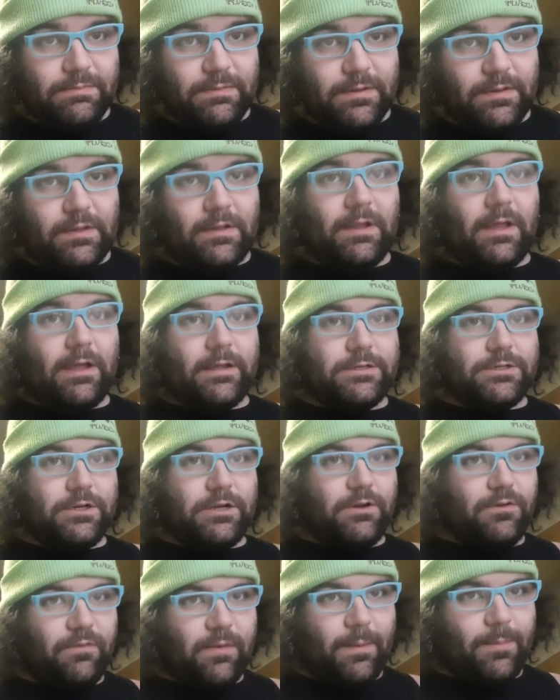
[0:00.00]
with the launcher
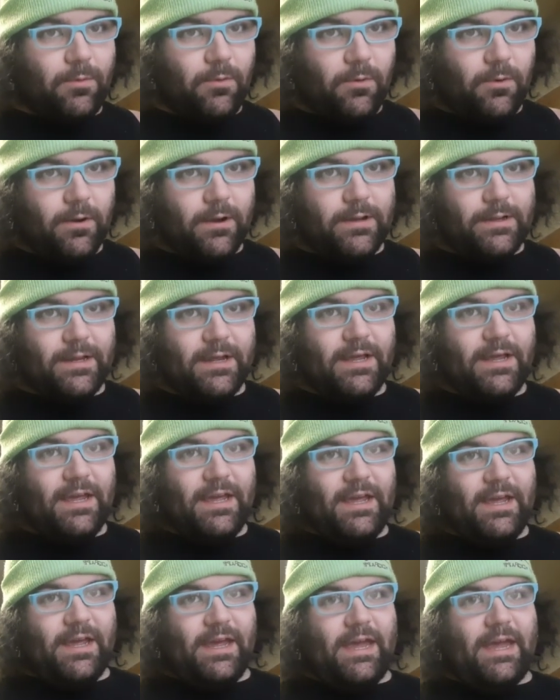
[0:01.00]
and a ripcord
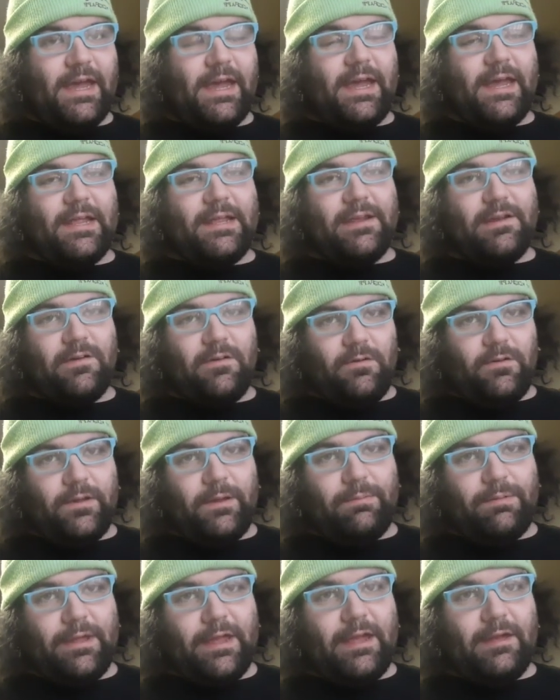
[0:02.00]
and you're
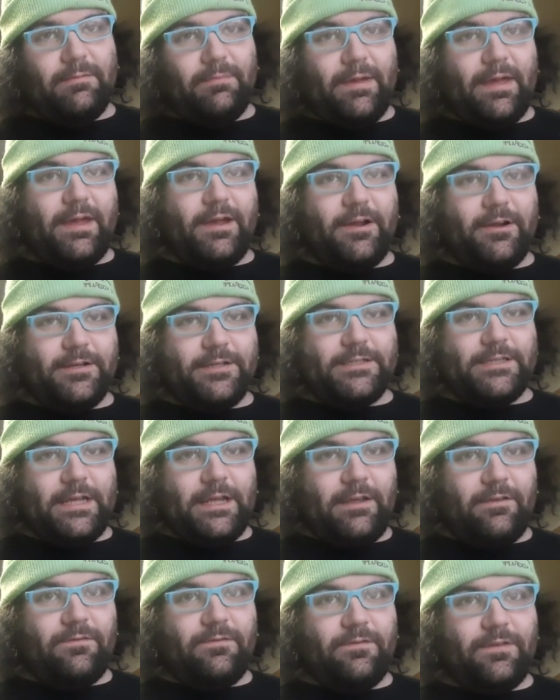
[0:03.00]
only playing by
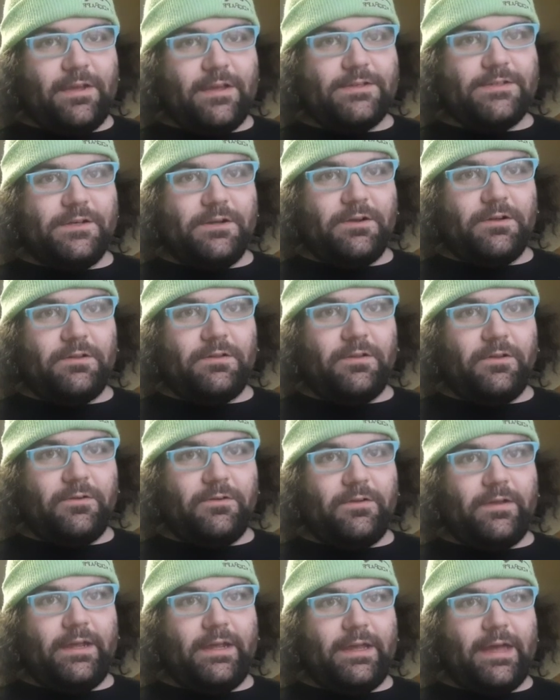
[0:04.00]
yourself because you're a
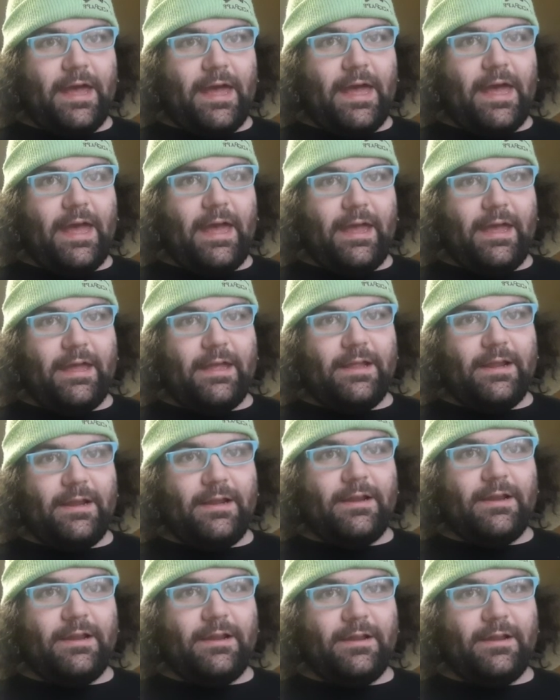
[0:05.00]
lonely guy and